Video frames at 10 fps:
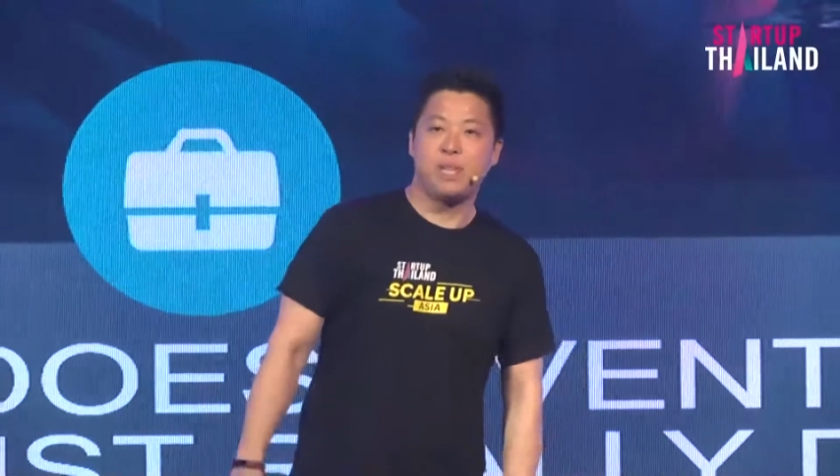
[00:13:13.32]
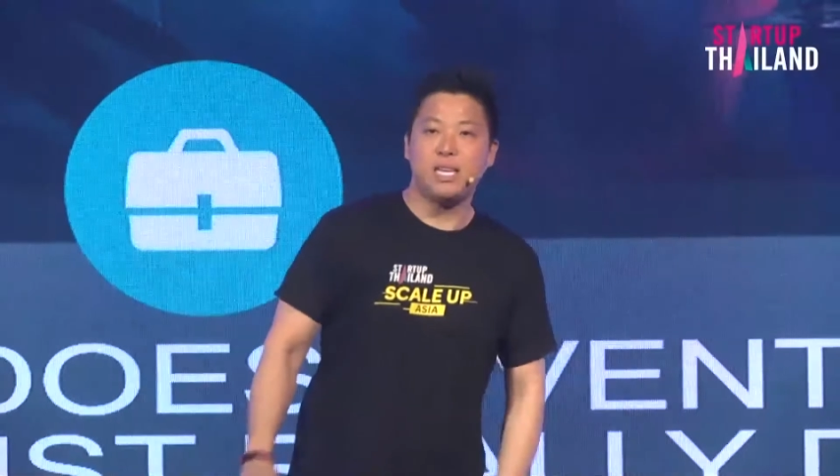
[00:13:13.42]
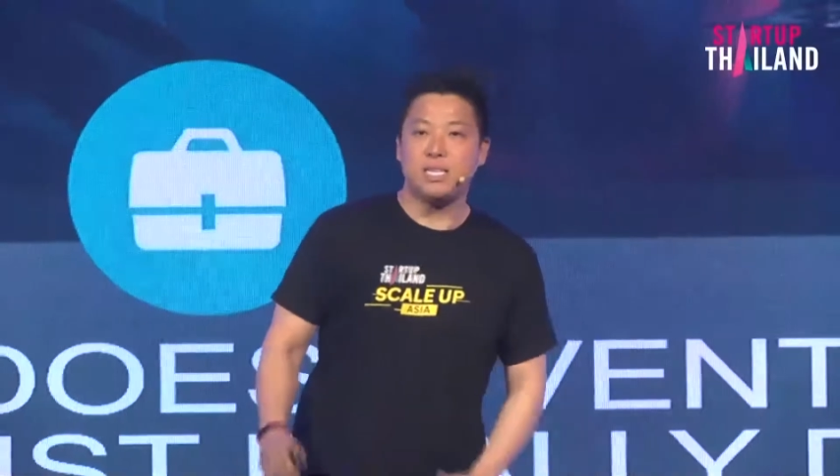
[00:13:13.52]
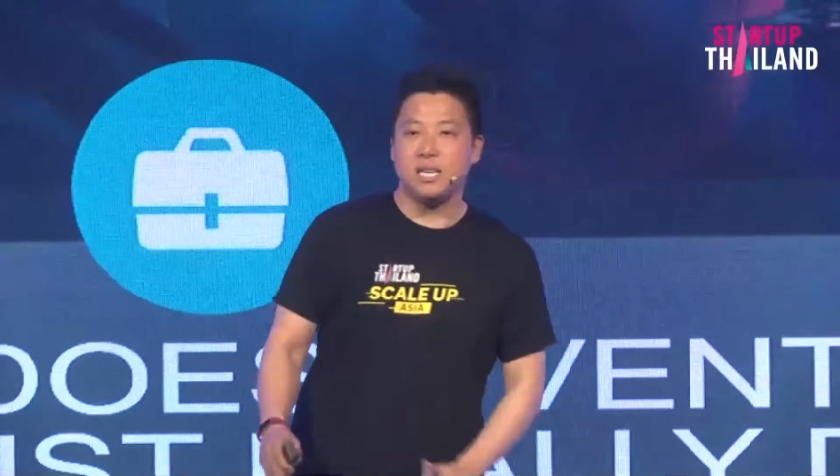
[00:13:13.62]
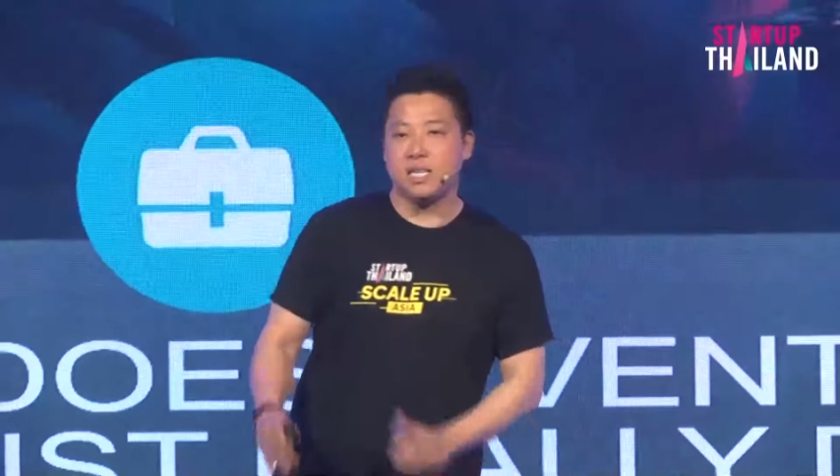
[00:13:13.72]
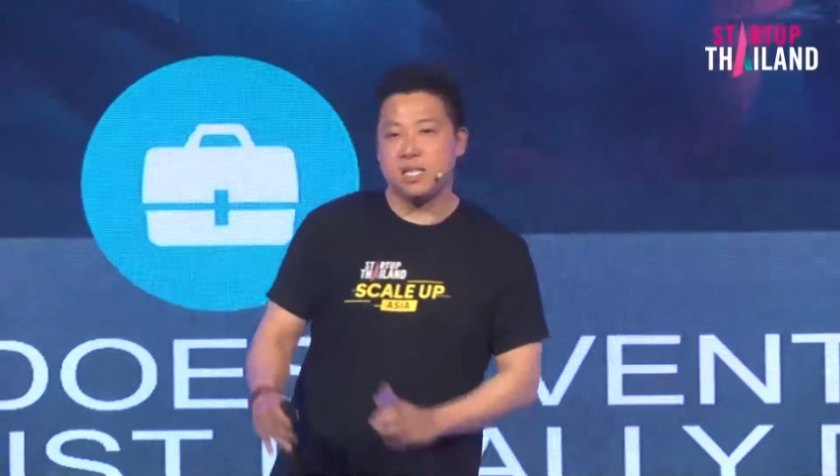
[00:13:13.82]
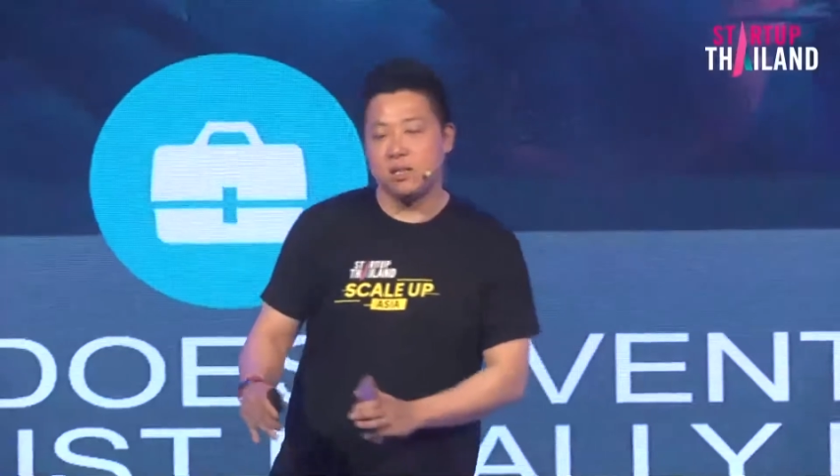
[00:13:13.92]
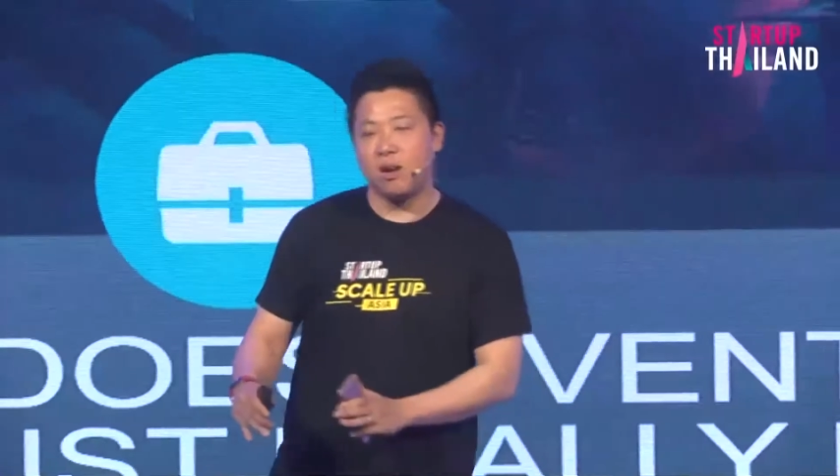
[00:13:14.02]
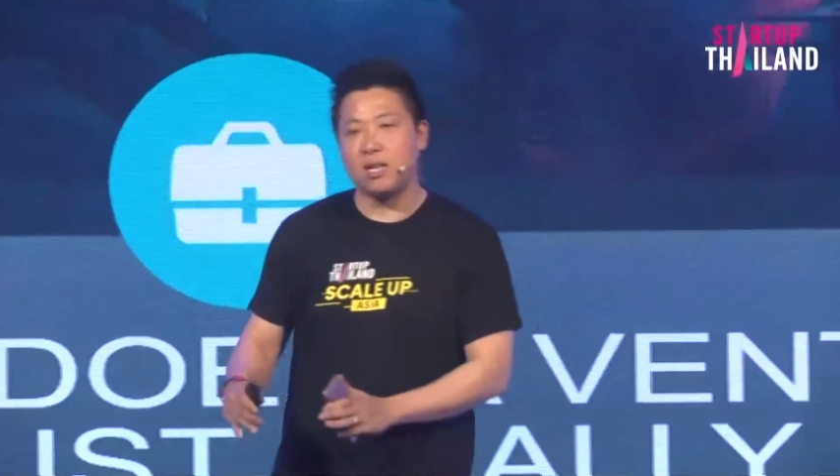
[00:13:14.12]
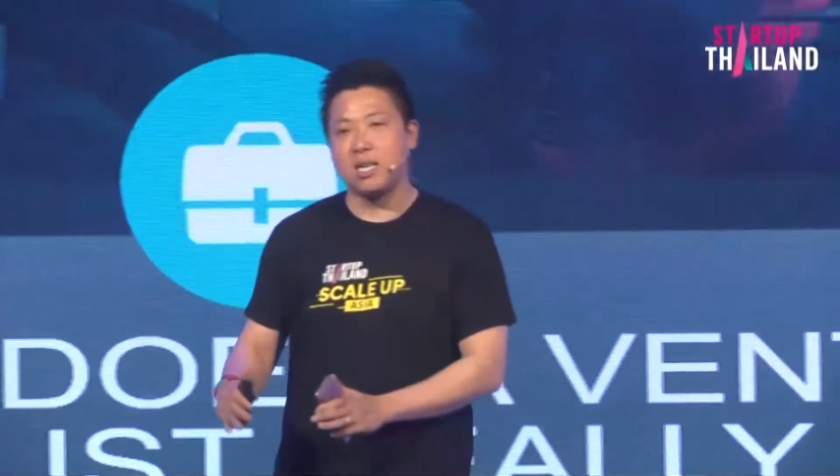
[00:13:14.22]
This is
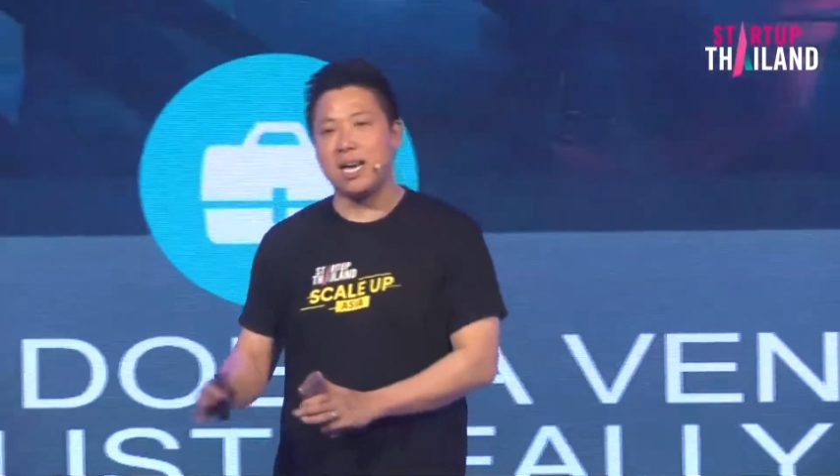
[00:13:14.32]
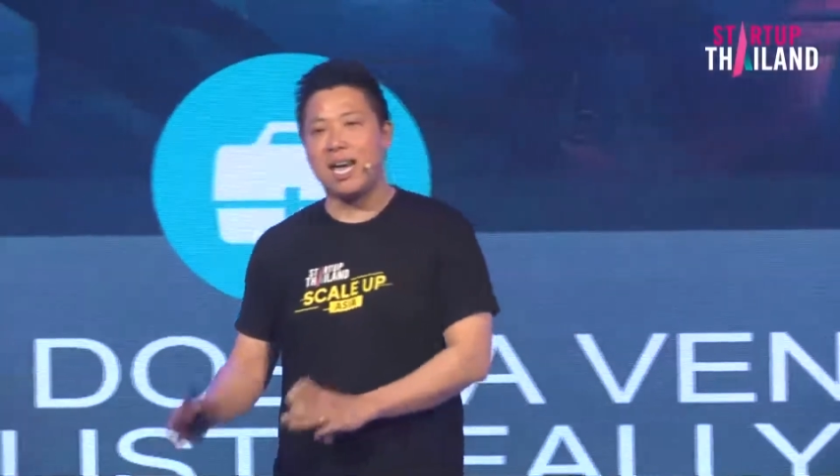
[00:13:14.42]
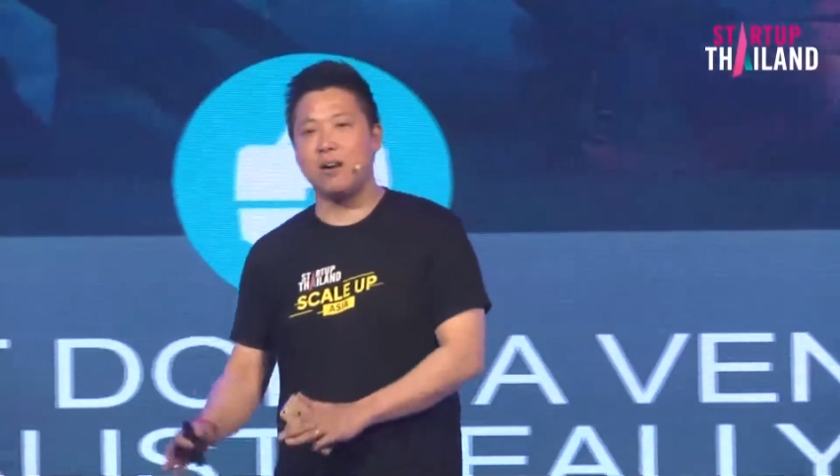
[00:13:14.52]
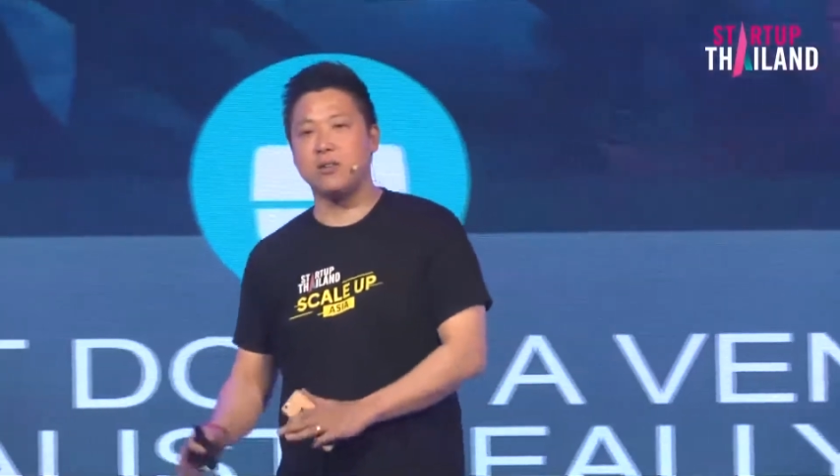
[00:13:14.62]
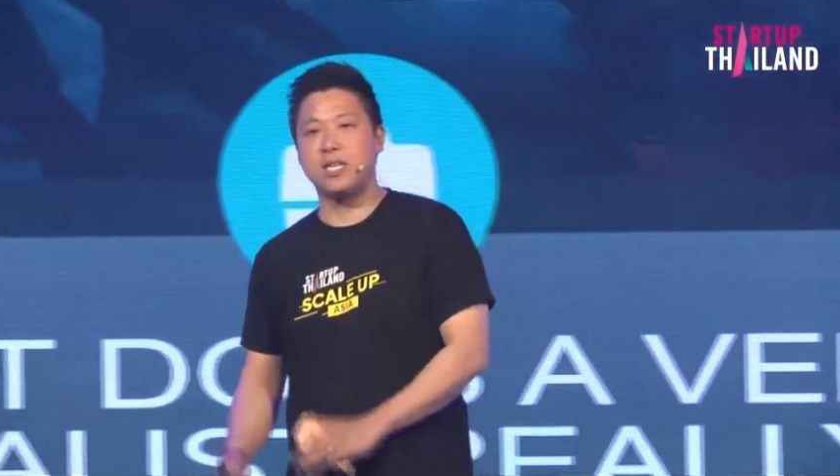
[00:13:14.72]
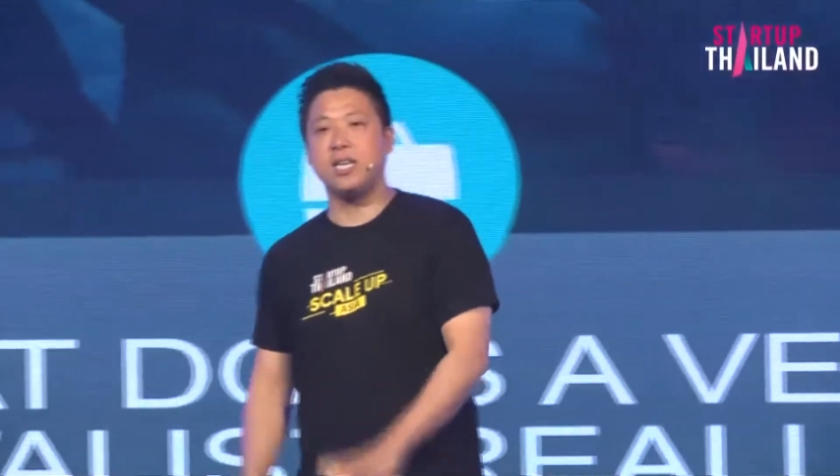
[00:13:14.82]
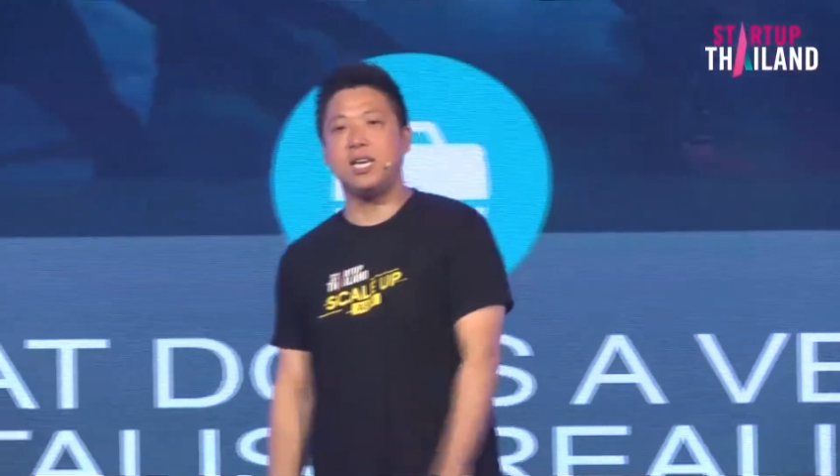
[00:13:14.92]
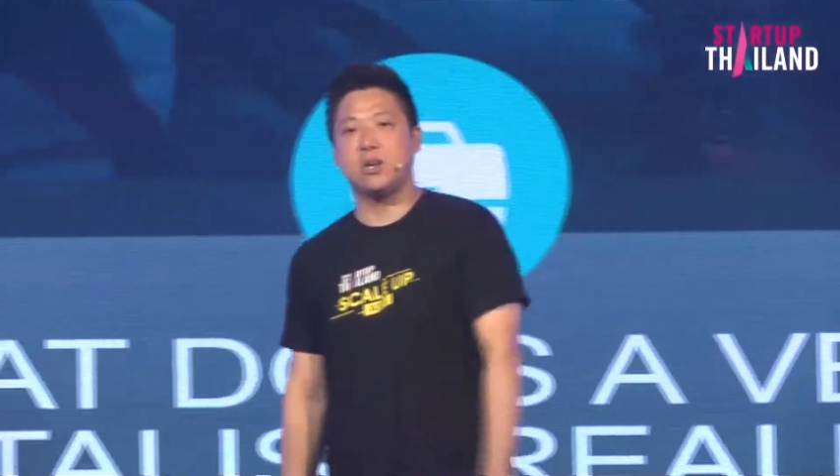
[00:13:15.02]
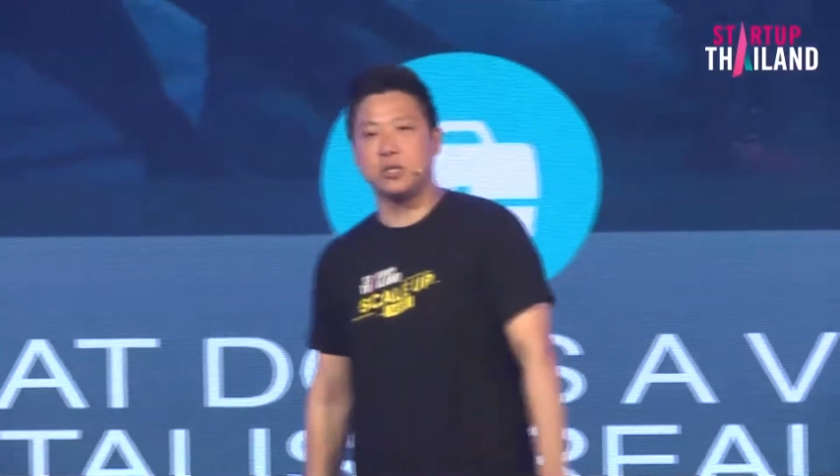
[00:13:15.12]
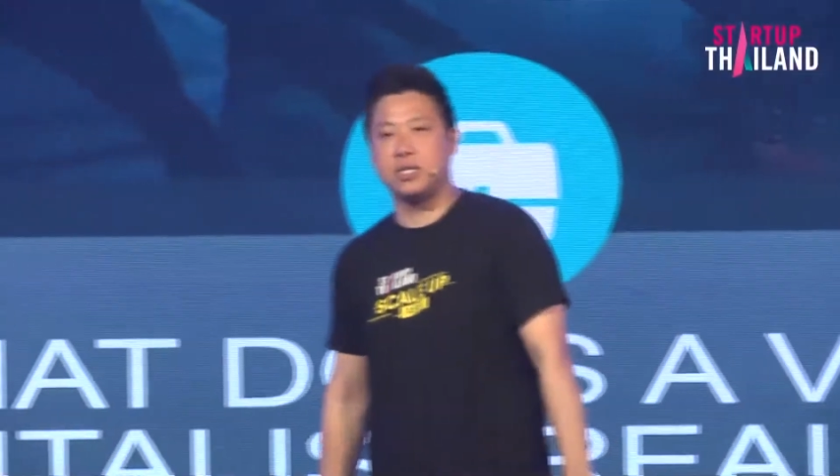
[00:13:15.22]
not a healthy
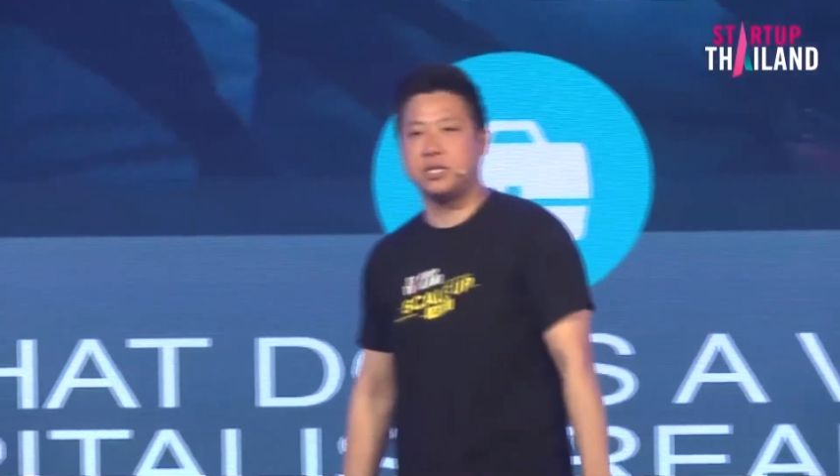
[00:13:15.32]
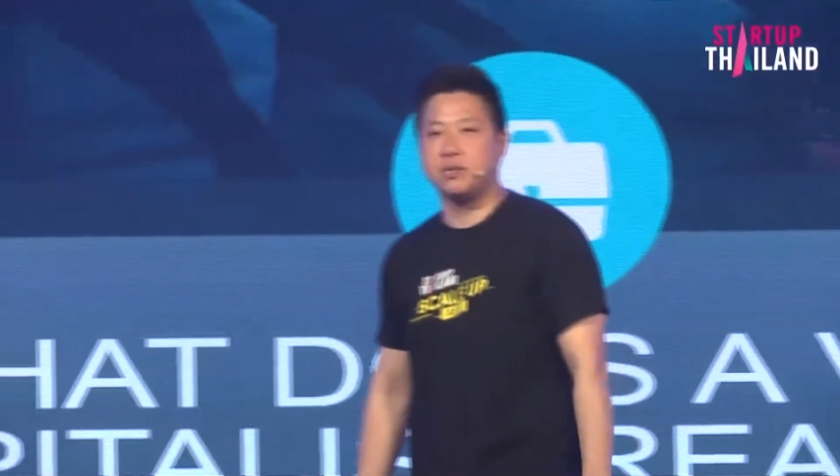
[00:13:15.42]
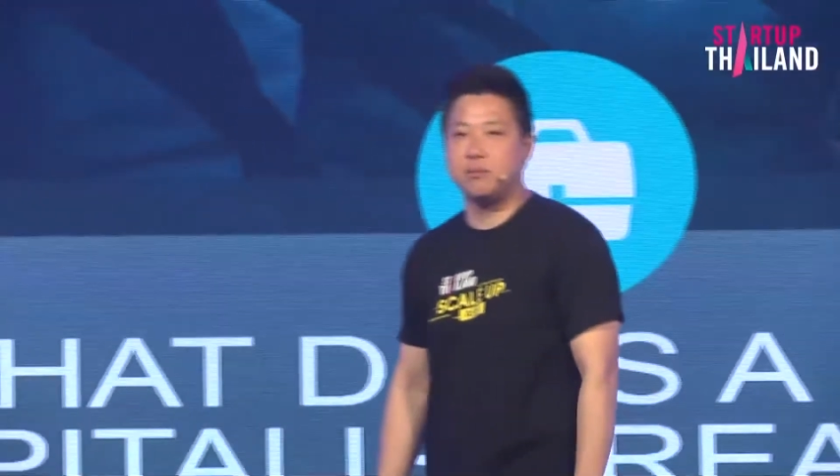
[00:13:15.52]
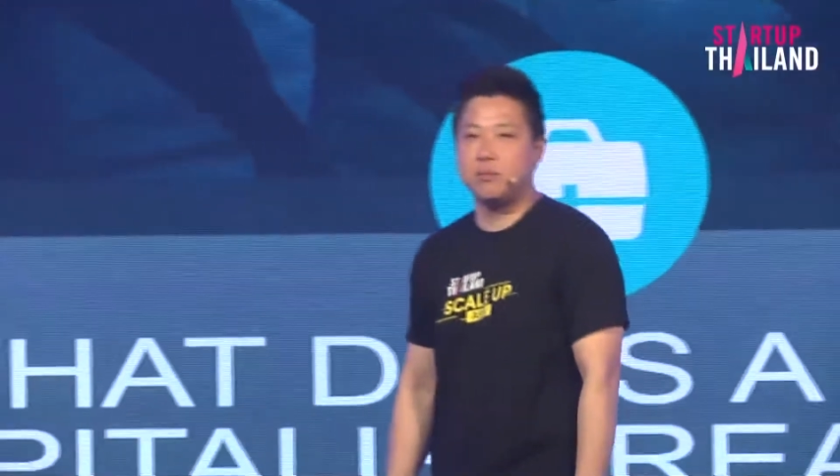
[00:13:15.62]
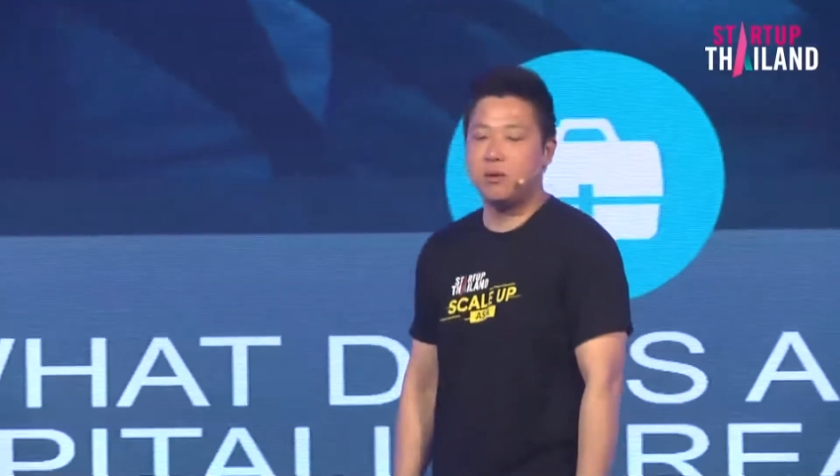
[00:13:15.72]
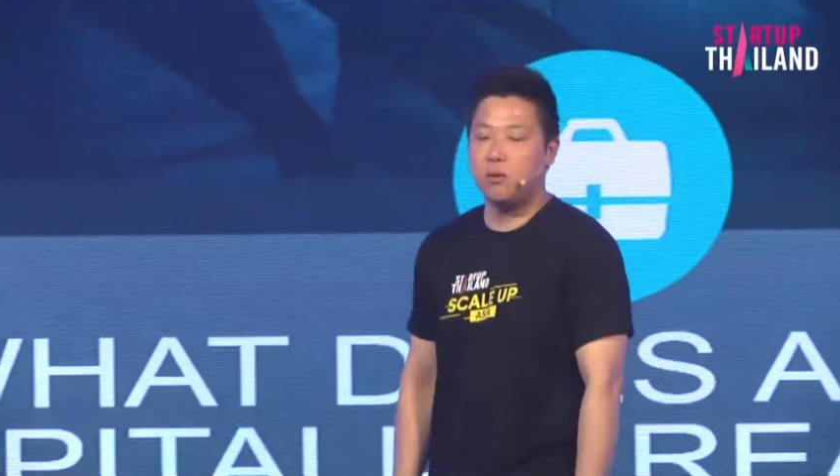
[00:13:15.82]
ecosystem.